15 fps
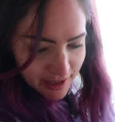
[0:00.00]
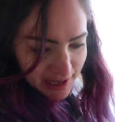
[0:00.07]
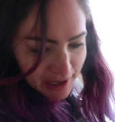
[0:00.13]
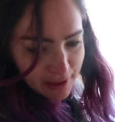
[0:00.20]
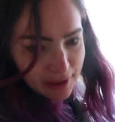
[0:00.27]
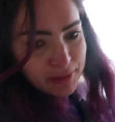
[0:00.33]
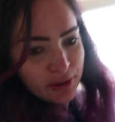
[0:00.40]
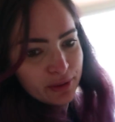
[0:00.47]

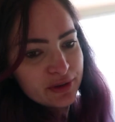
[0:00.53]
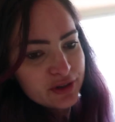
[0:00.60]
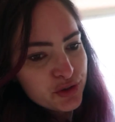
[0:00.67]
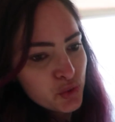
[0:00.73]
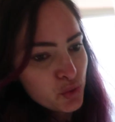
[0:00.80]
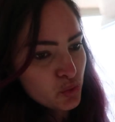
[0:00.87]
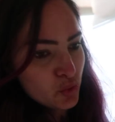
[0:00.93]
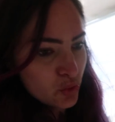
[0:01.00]
Now I'm going
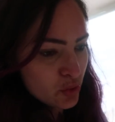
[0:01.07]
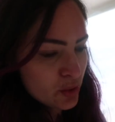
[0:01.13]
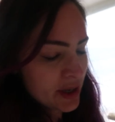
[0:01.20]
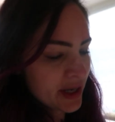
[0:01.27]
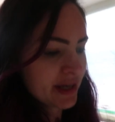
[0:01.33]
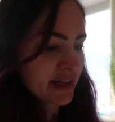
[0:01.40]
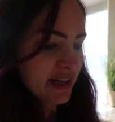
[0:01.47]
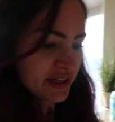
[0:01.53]
to
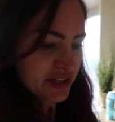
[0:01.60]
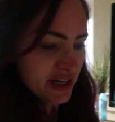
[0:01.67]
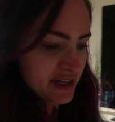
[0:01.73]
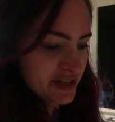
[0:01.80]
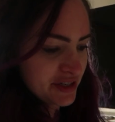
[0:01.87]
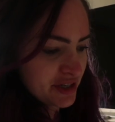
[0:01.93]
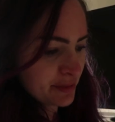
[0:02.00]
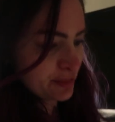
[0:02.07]
get
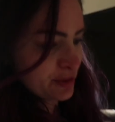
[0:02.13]
changed